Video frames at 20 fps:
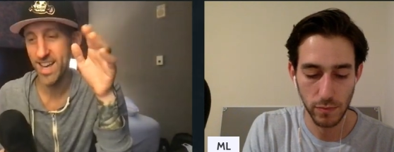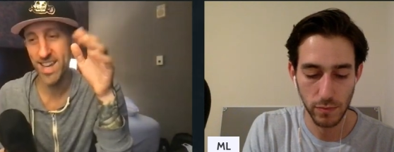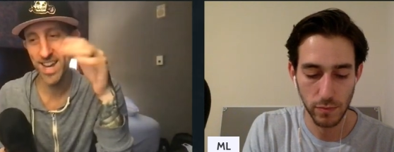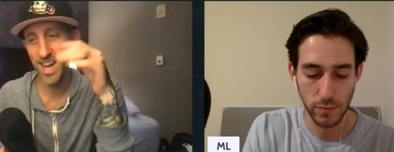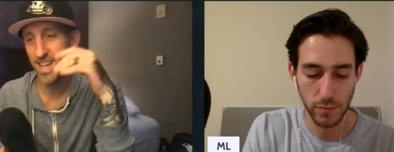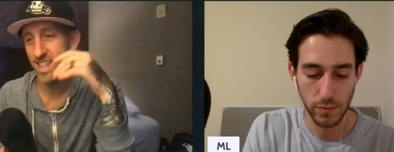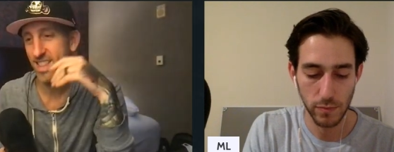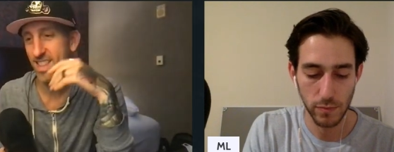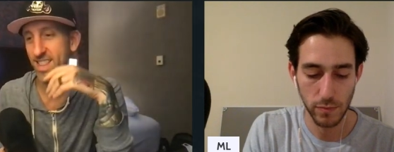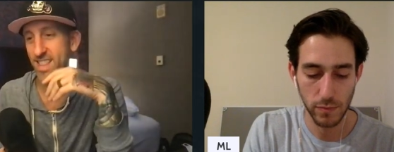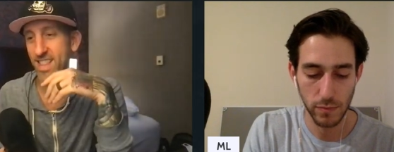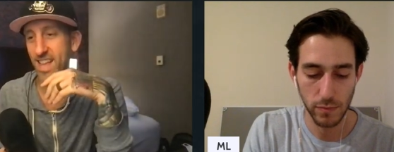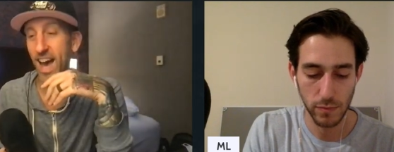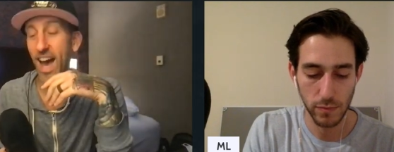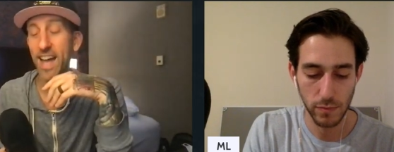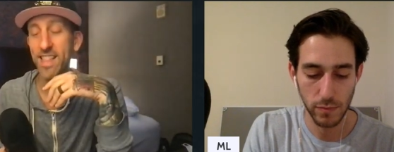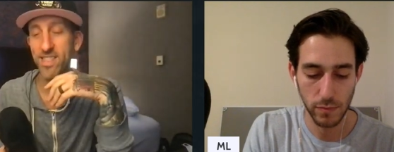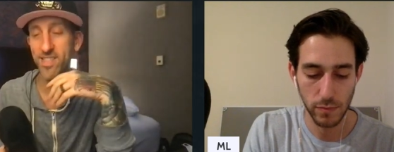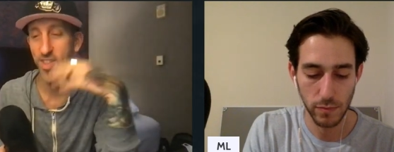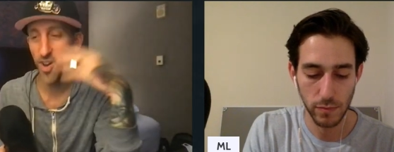Speaker 1: And I,
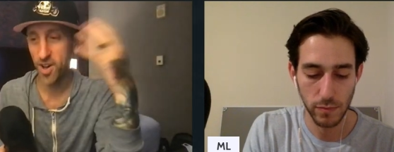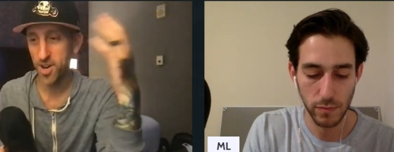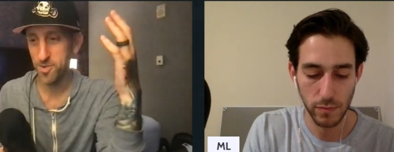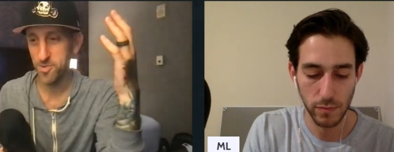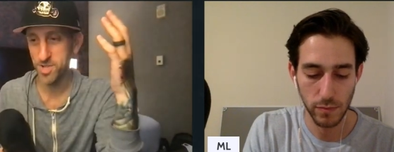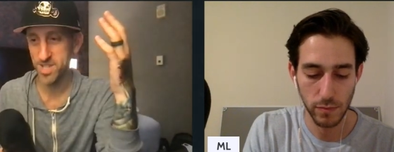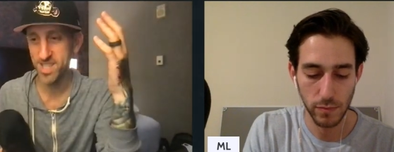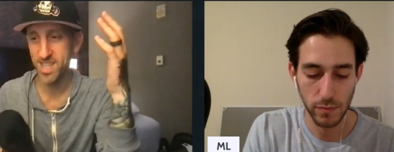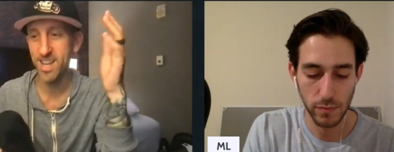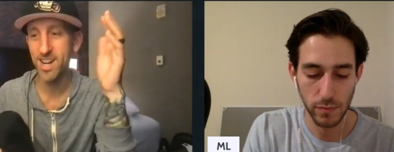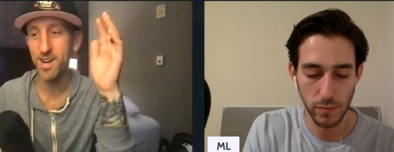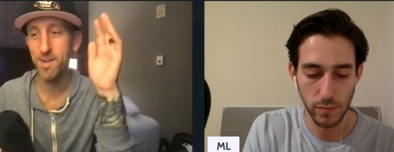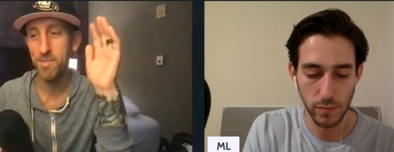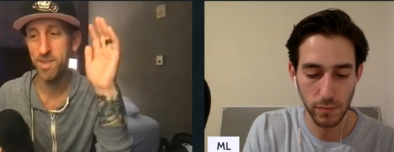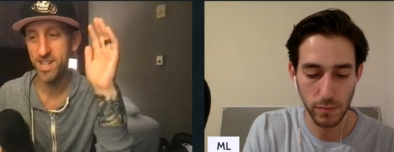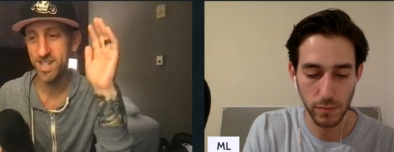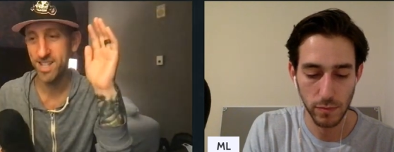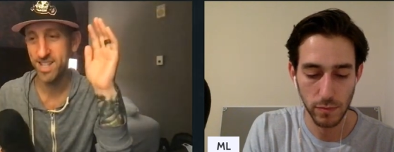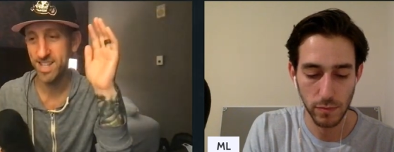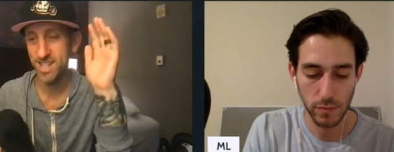I thought it was there,
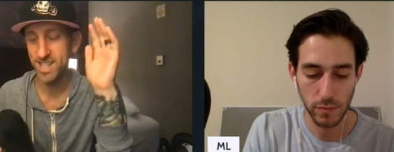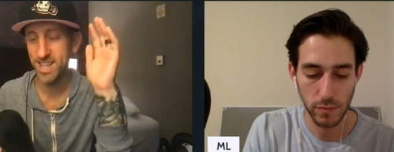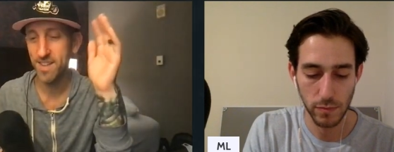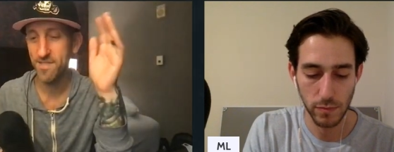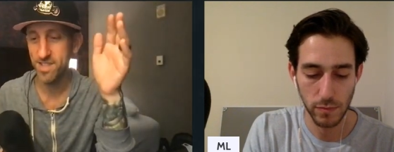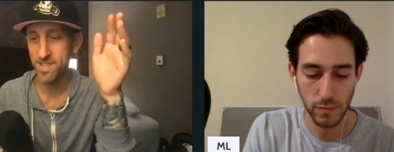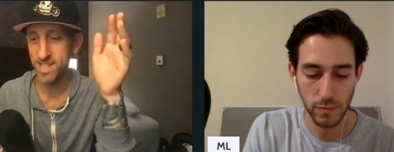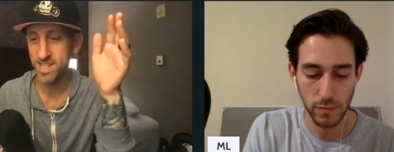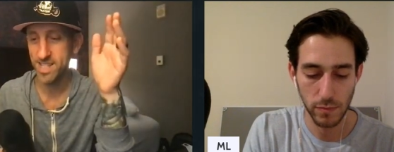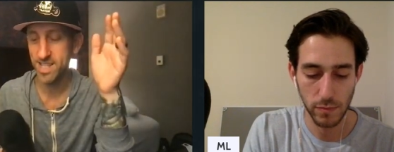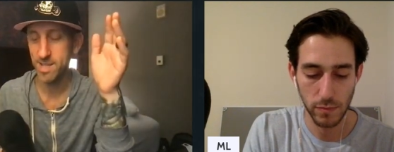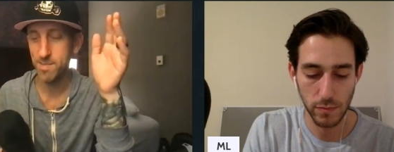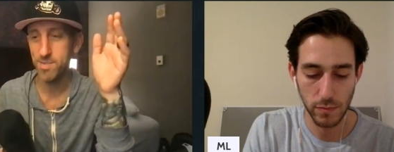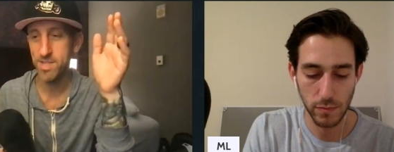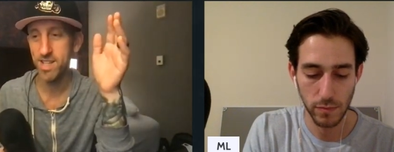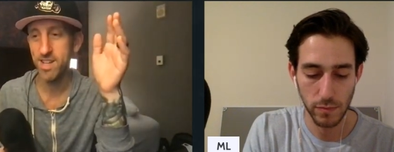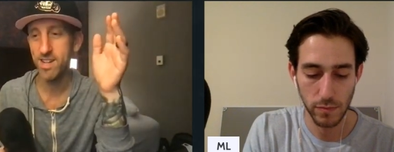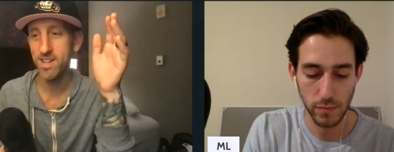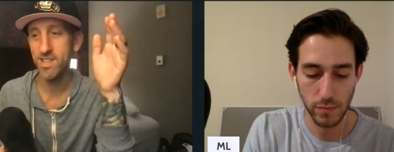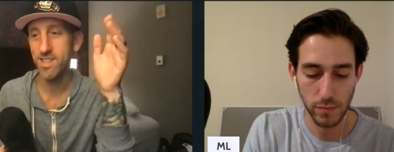but it, it definitely
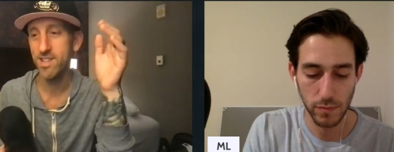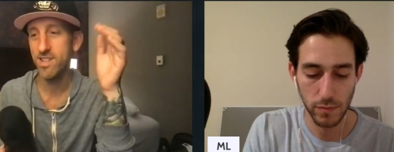seems there.